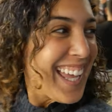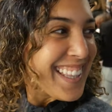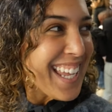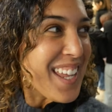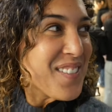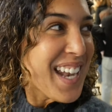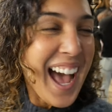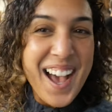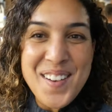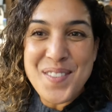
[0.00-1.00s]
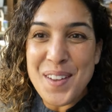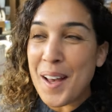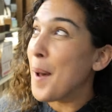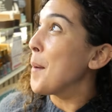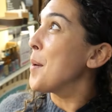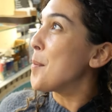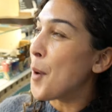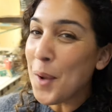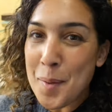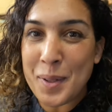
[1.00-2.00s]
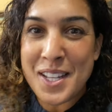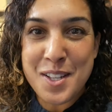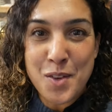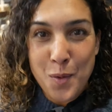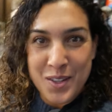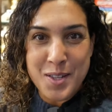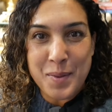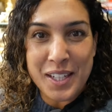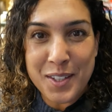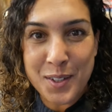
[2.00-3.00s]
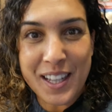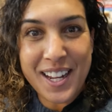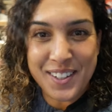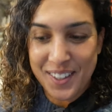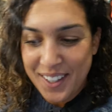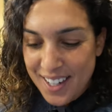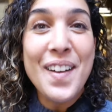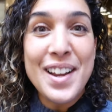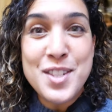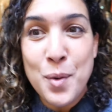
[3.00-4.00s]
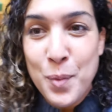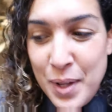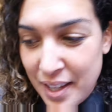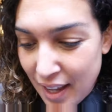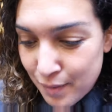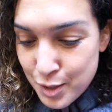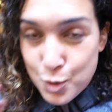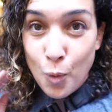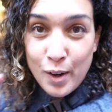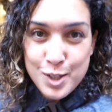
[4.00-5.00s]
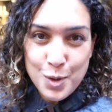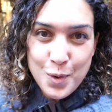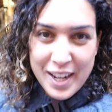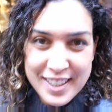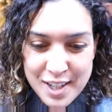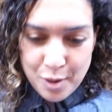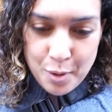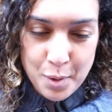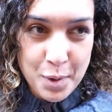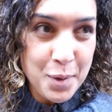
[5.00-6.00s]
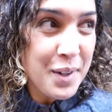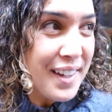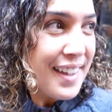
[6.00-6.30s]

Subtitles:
They even have a poke place if you want something a little lighter. right, so we have just walked directly through,